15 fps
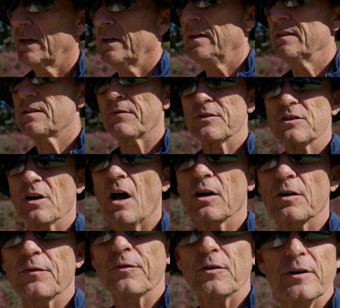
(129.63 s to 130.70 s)
He's a
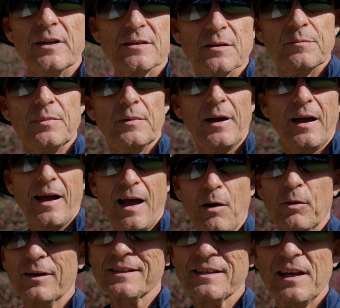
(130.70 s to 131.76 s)
photographer. I
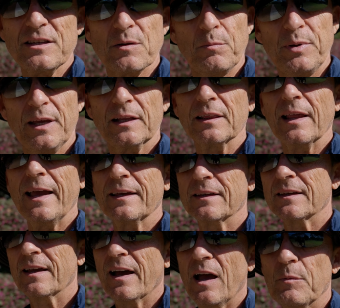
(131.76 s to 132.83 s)
want to say he's a big Leica
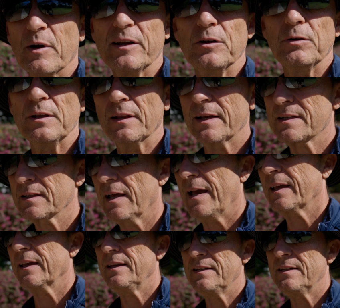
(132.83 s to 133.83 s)
guy, but I know he likes Leica.